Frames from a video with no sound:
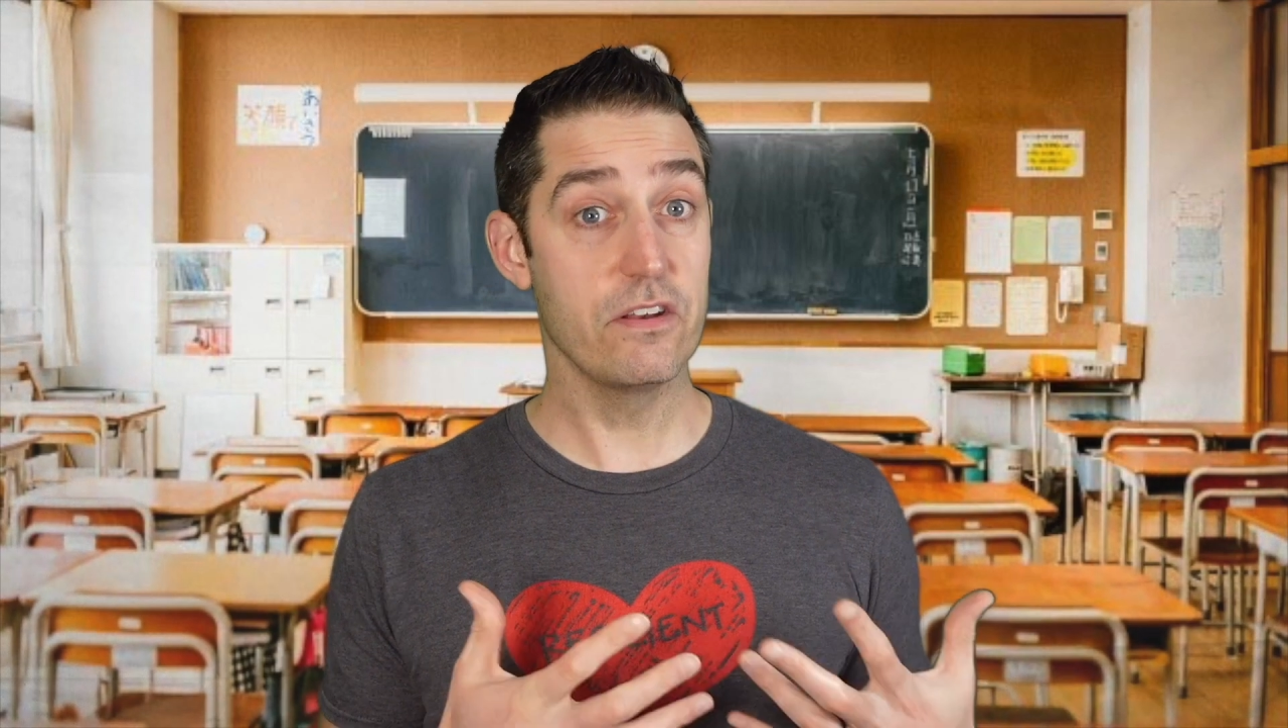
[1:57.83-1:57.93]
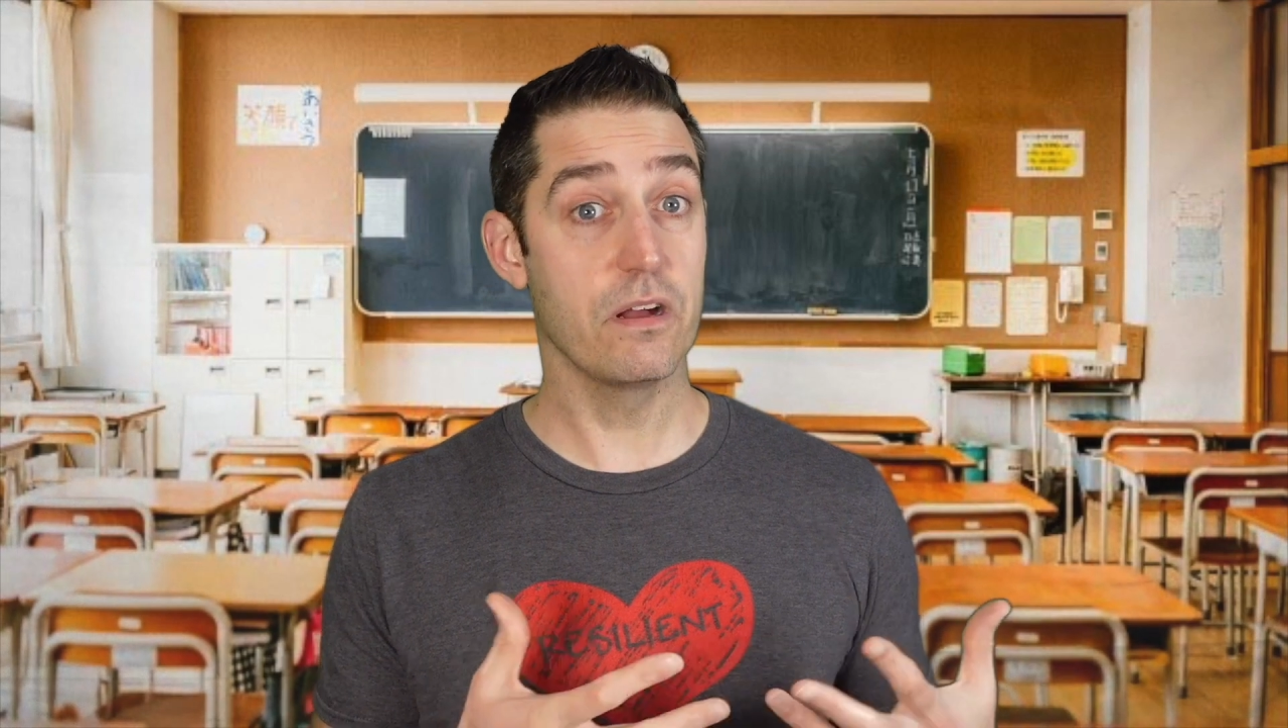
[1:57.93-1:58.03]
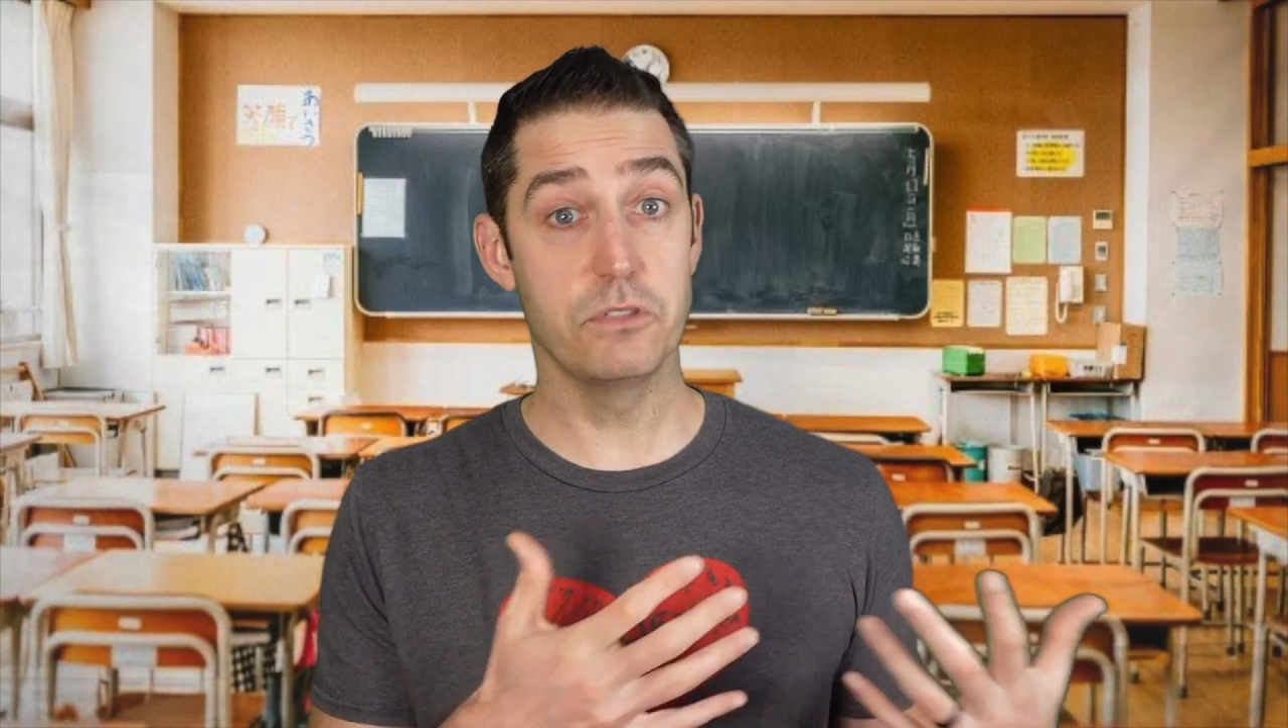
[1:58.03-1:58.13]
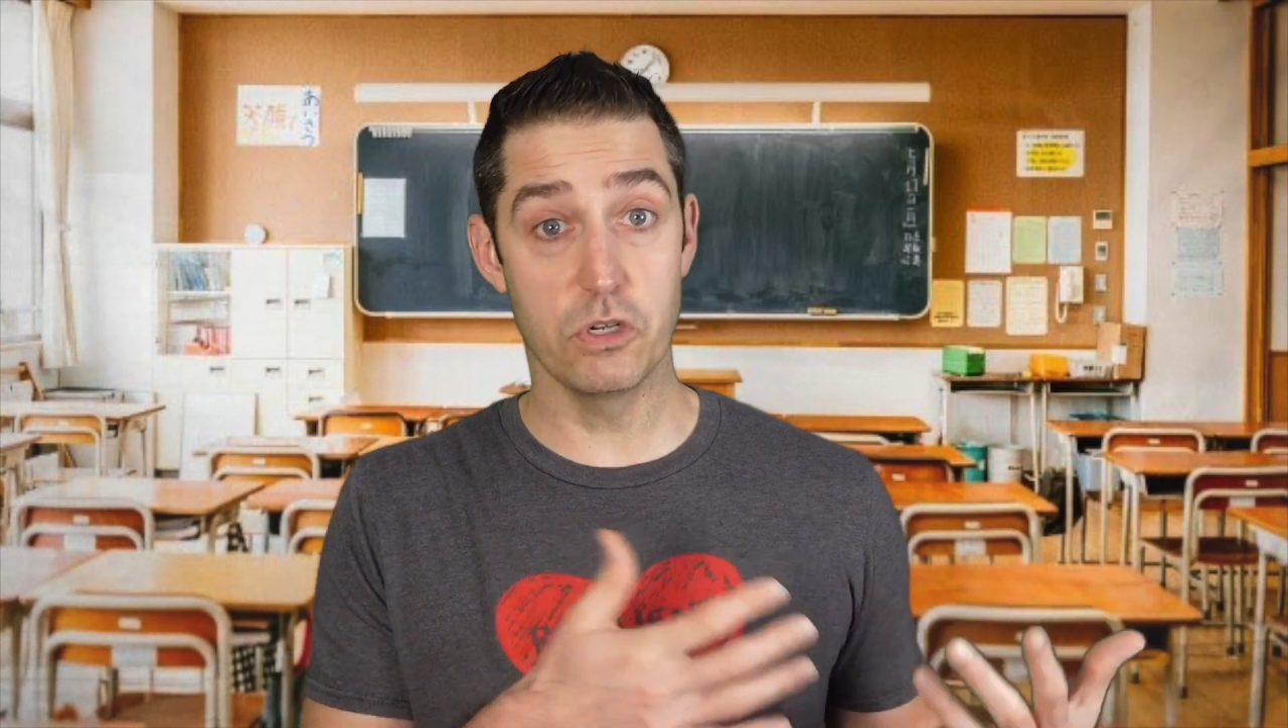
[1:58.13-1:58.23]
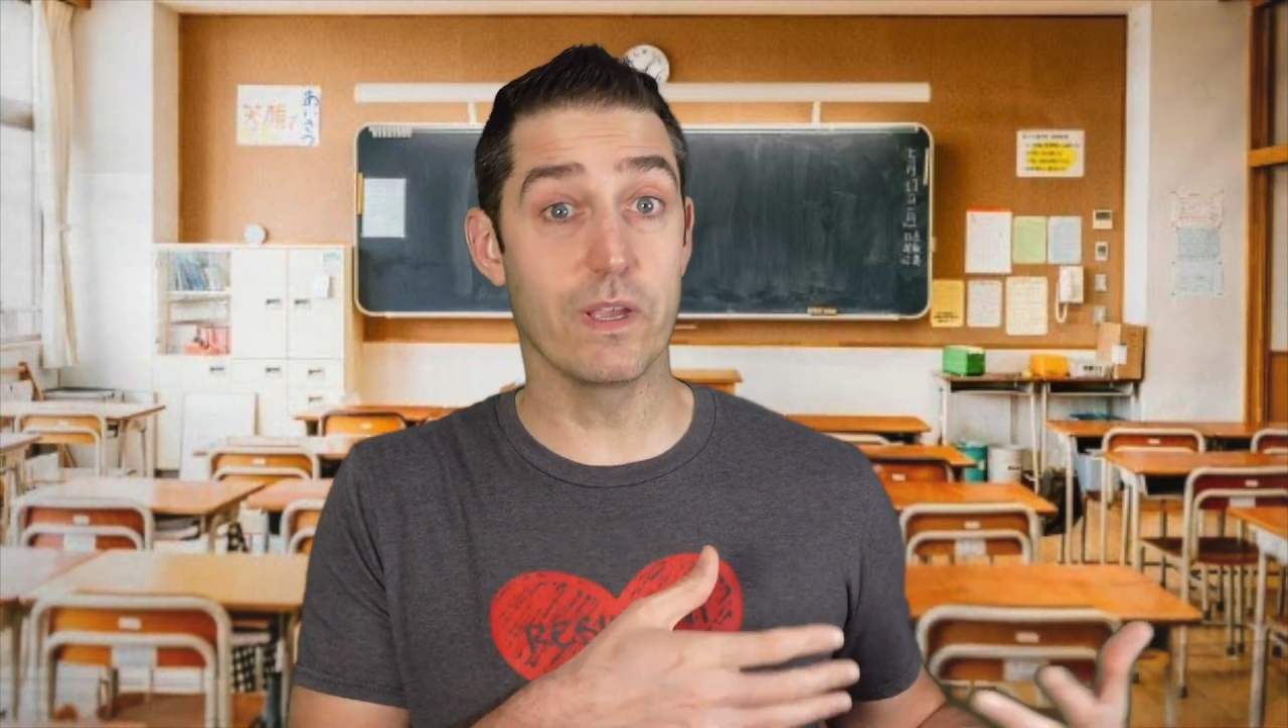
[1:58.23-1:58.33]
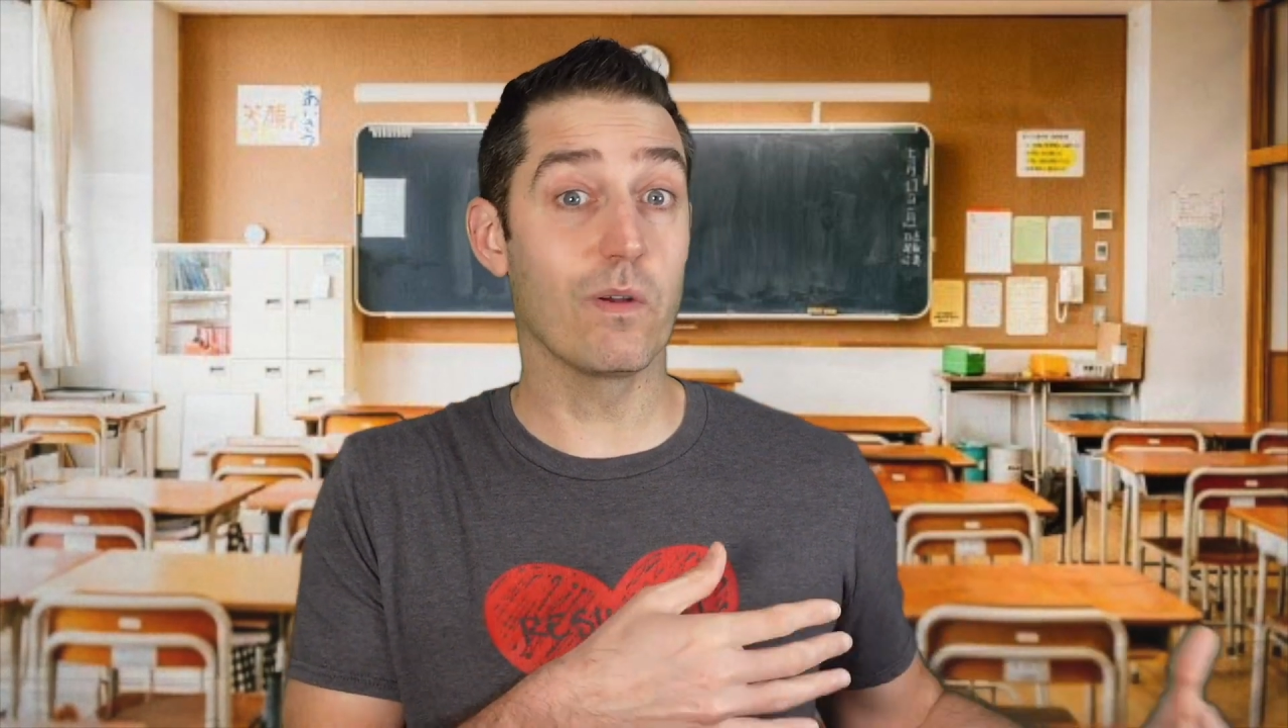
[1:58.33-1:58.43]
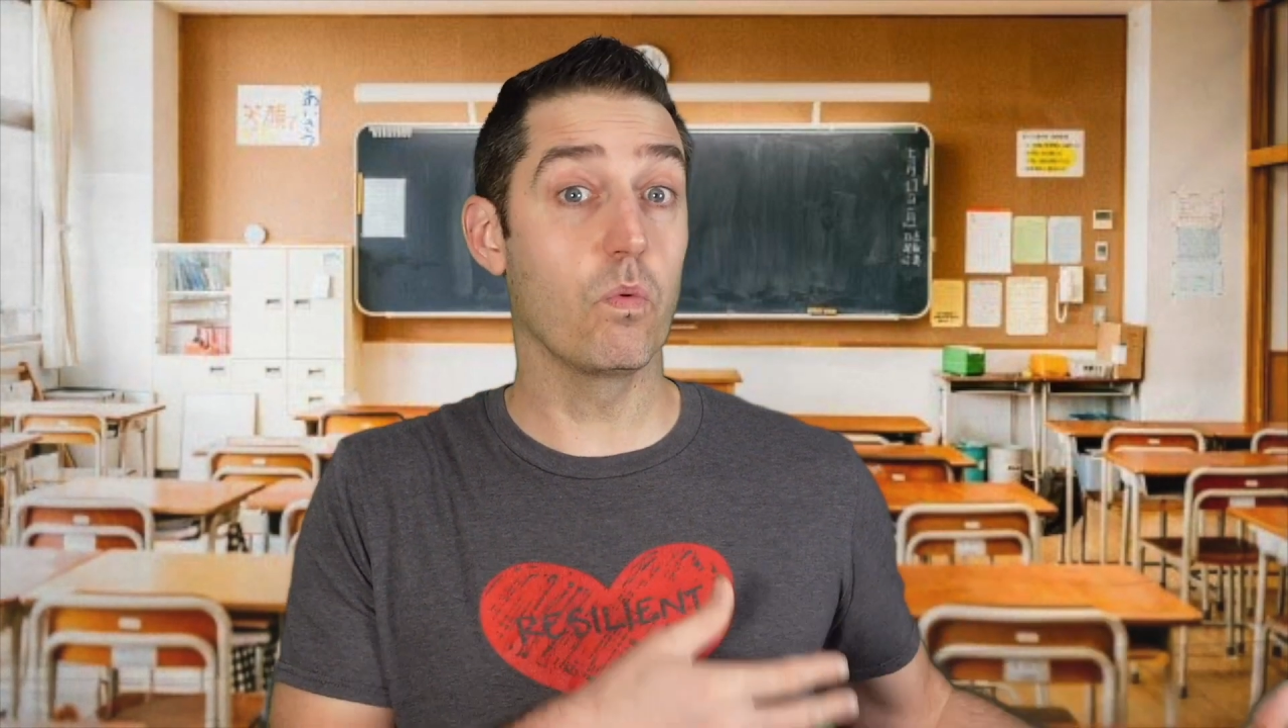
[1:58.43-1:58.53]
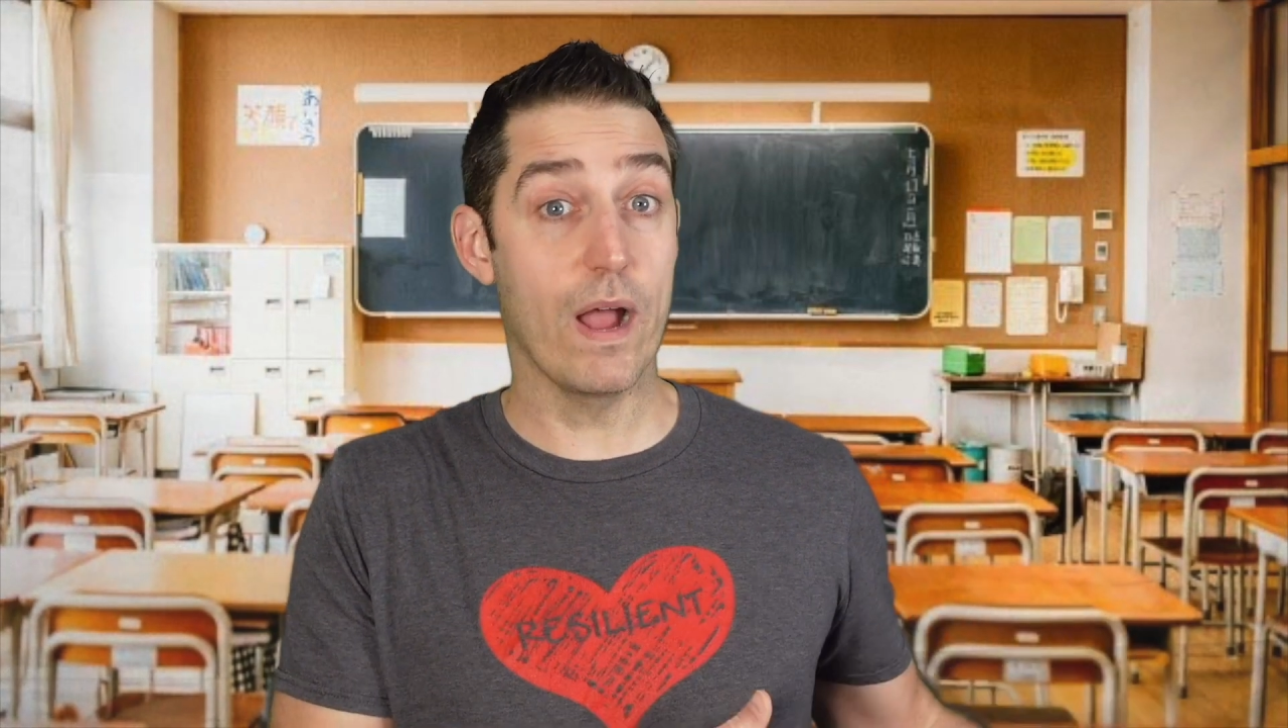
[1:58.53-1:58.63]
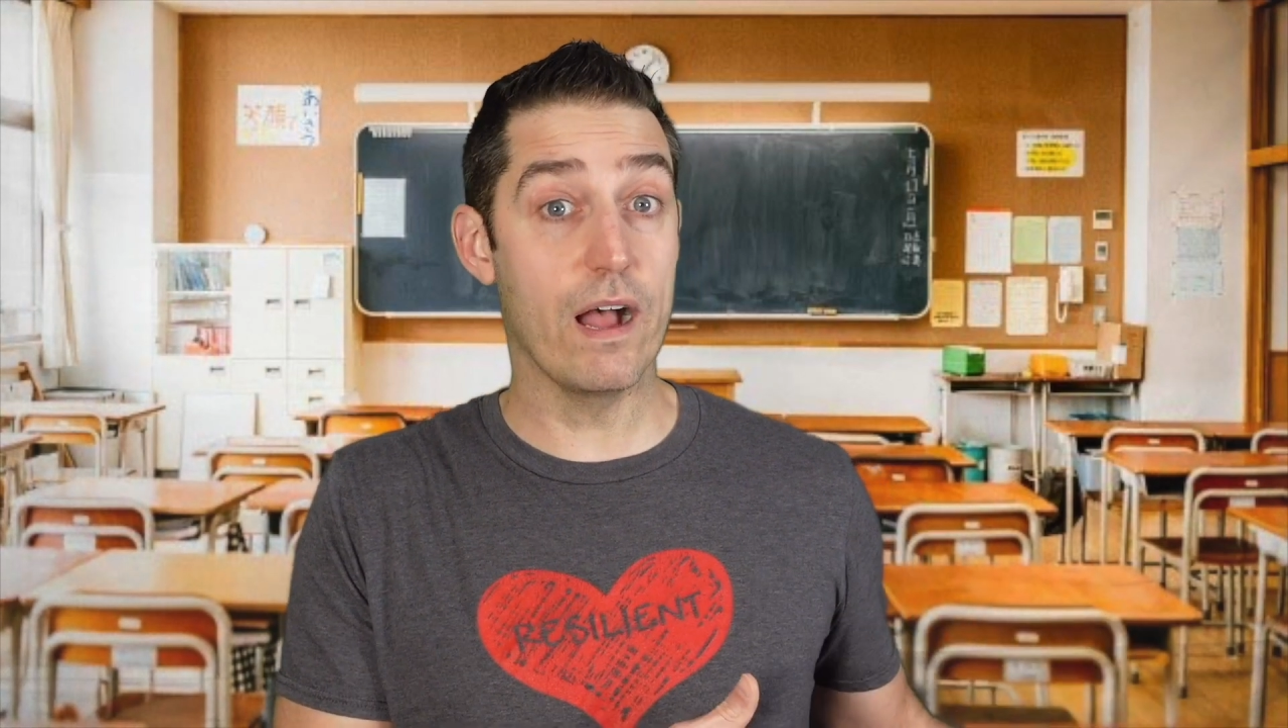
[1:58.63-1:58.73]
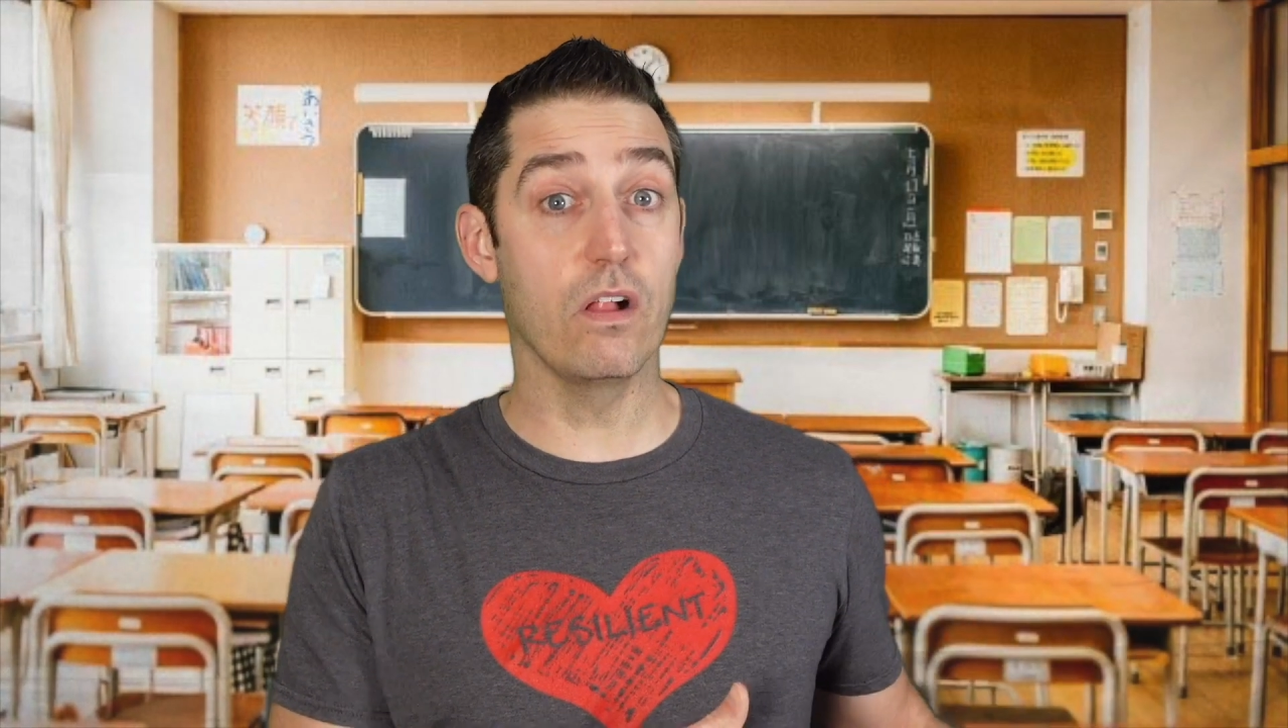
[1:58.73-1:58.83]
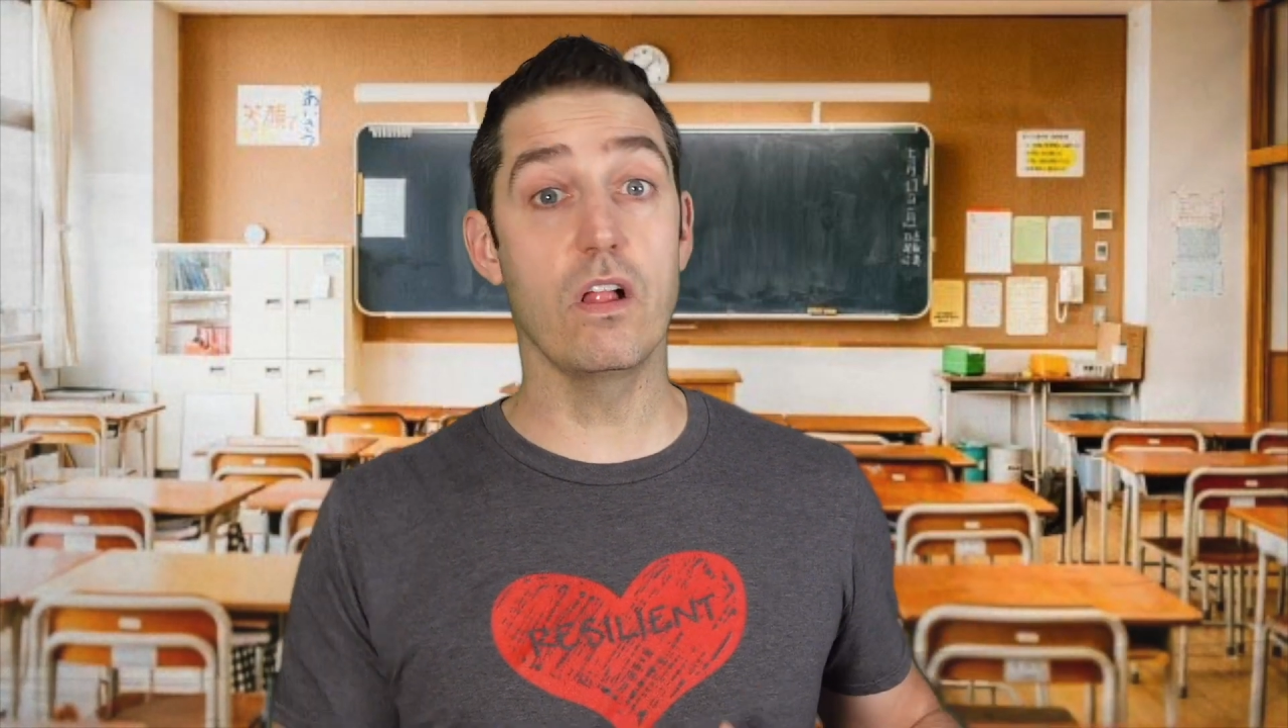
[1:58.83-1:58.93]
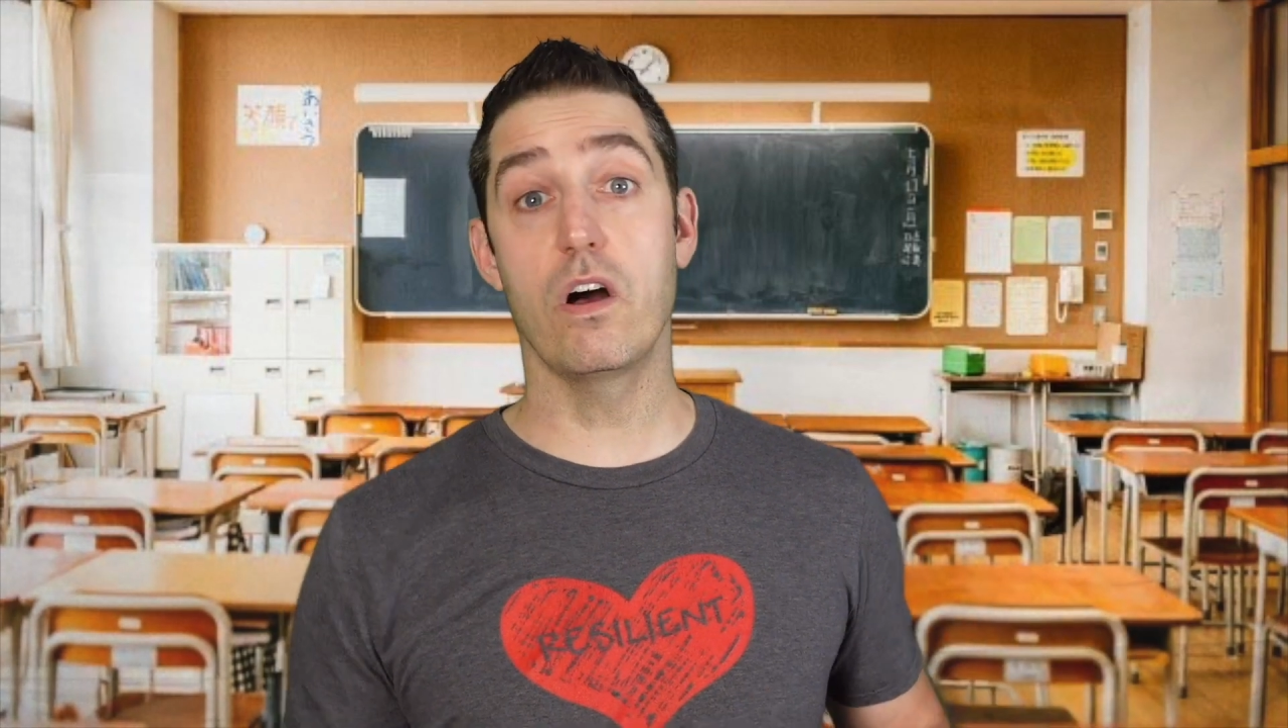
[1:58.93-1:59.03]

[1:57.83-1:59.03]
up doing well